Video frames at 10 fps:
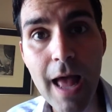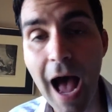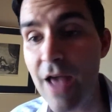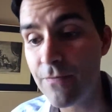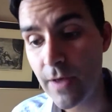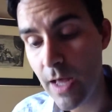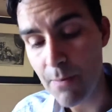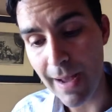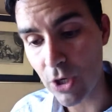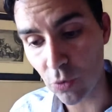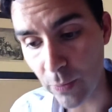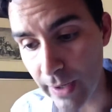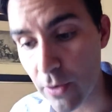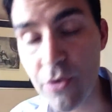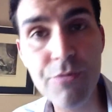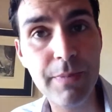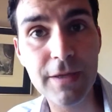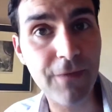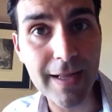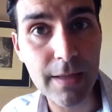I've my career's
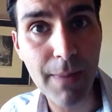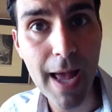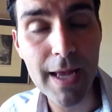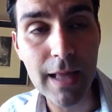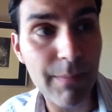been affected by it.